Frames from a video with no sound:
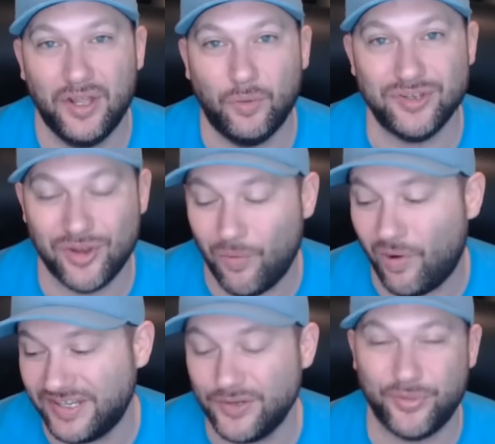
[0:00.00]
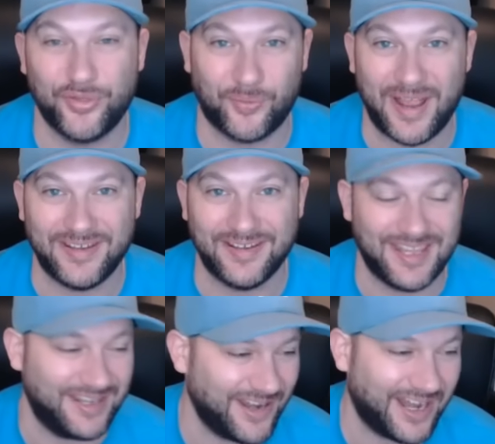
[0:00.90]
when you go on and you threaten a
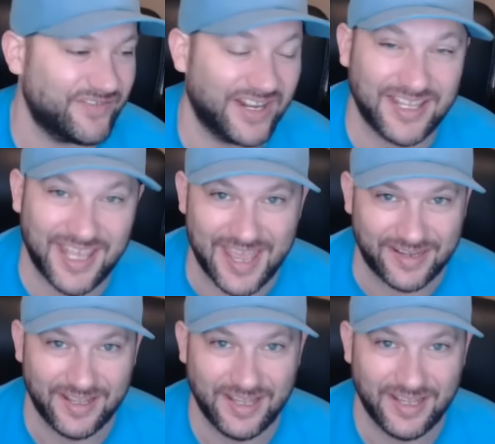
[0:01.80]
kid. Not even a kid.